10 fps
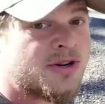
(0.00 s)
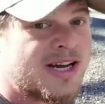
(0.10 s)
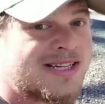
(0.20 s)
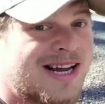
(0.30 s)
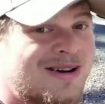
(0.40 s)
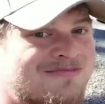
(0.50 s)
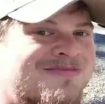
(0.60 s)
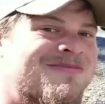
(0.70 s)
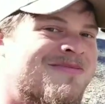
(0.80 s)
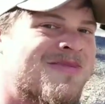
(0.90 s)
next time
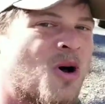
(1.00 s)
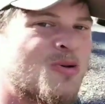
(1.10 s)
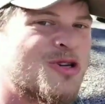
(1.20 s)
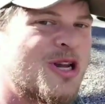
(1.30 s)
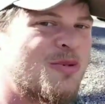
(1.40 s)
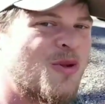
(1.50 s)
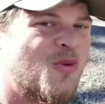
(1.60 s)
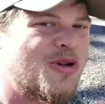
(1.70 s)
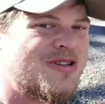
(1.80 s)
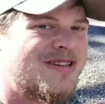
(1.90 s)
on Steep in the
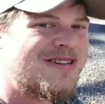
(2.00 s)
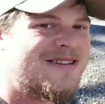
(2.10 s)
Woods.